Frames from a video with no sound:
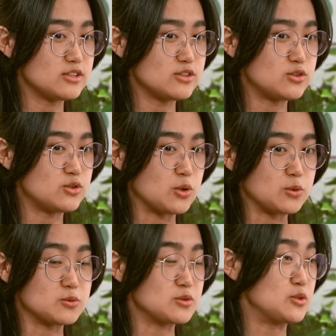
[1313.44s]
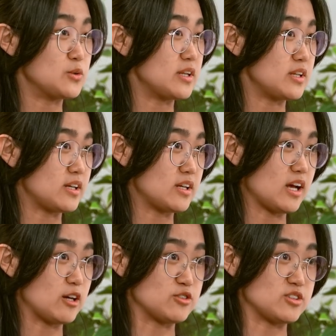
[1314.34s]
don't do any
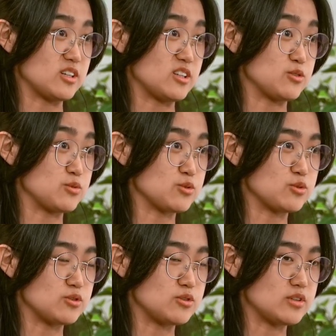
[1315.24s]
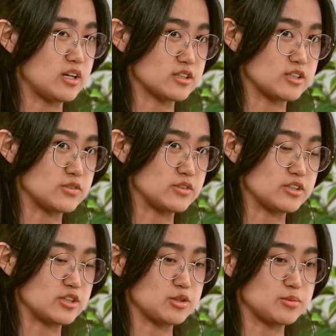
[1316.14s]
outside of school
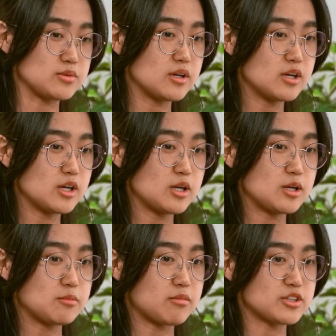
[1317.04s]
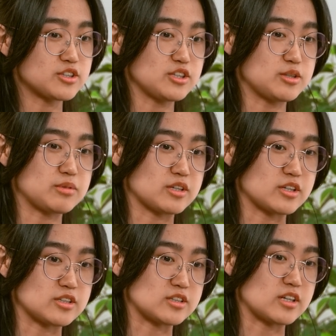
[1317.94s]
activities, partially
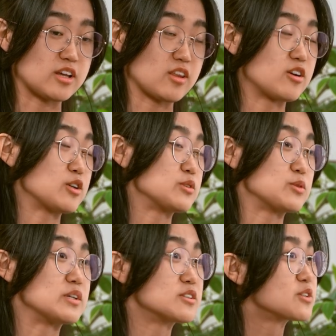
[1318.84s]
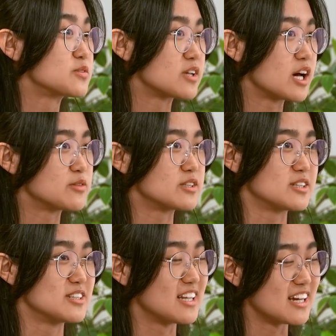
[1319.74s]
because I thought it was a waste of time
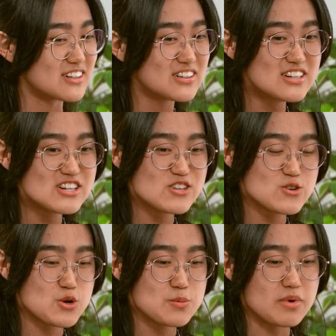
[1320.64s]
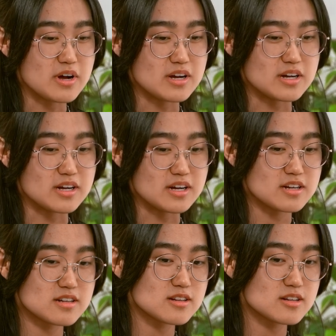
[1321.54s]
until now. But
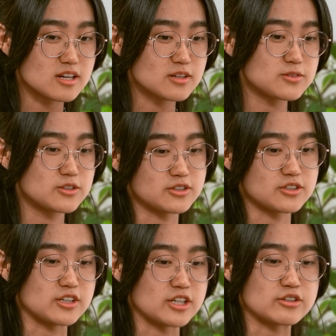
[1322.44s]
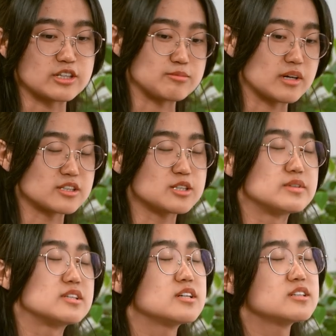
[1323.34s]
after hearing Maxim and
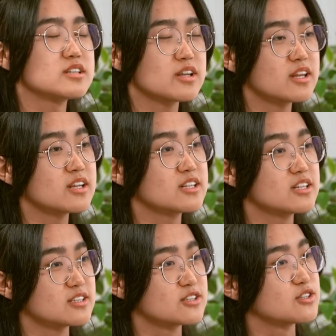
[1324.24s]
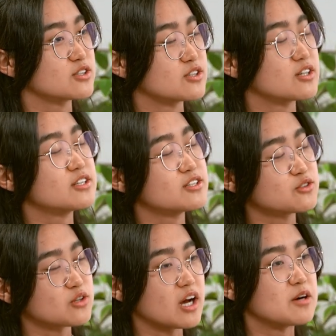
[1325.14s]
Daniels, I think it's a good idea to
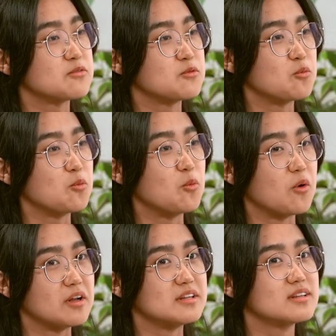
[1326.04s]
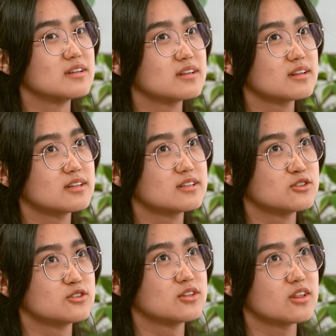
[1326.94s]
have one
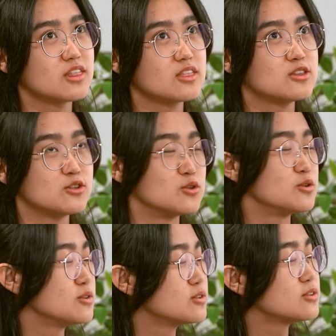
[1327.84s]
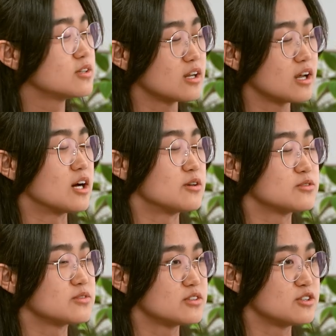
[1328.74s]
to have,
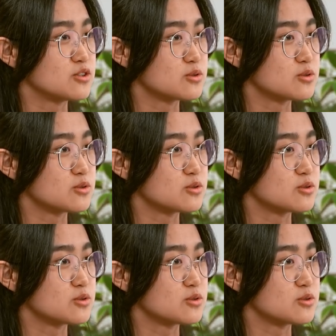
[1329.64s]
you know.